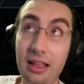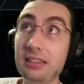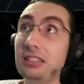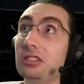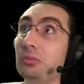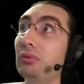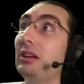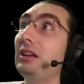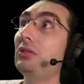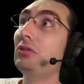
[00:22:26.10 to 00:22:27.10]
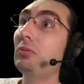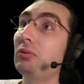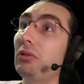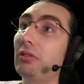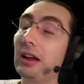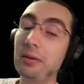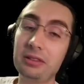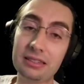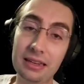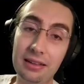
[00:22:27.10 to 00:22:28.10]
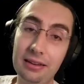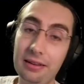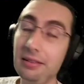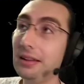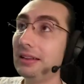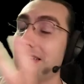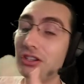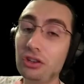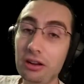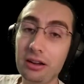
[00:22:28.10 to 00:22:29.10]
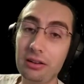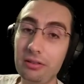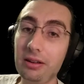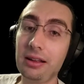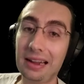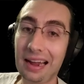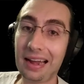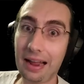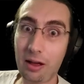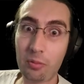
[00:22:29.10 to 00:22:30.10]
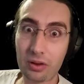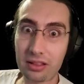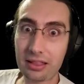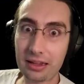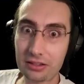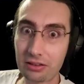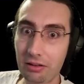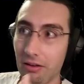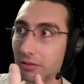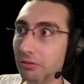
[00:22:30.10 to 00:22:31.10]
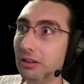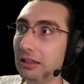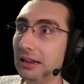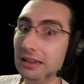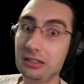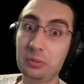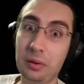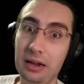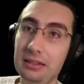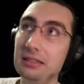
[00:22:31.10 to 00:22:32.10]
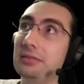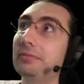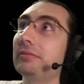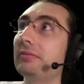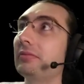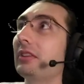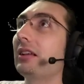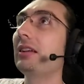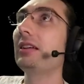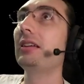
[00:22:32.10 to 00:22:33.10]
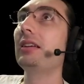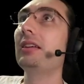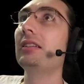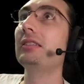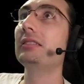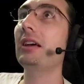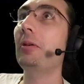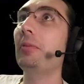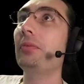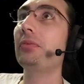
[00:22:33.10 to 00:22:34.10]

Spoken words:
this is a pretty cool program to show you kind of how big things are really in space. So